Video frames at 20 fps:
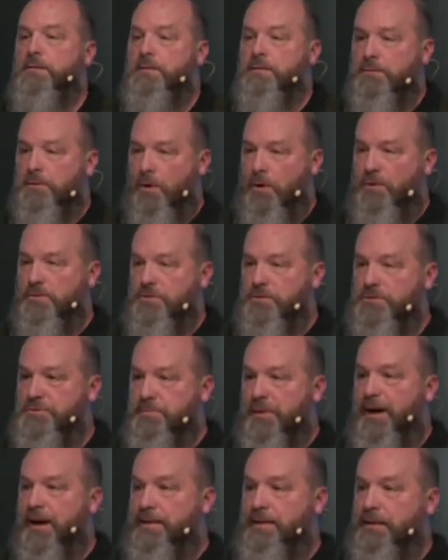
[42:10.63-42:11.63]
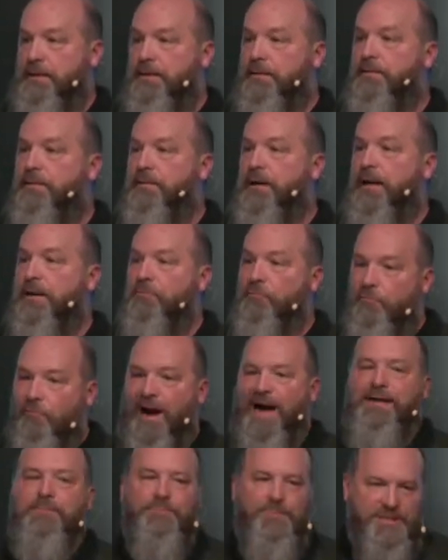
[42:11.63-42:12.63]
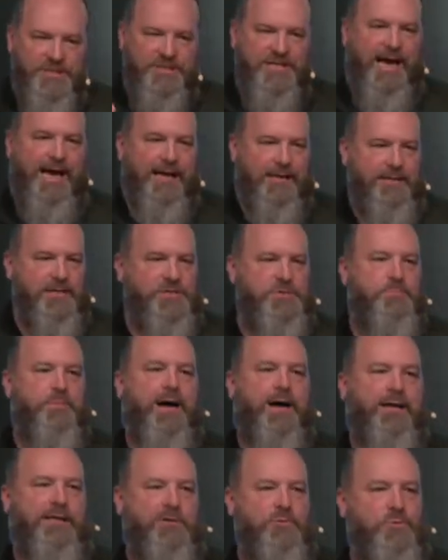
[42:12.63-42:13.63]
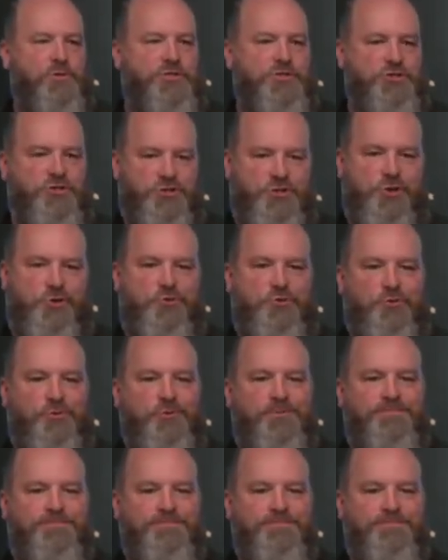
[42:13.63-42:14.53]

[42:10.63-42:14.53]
Gardner's body, and right beside his body was his journal.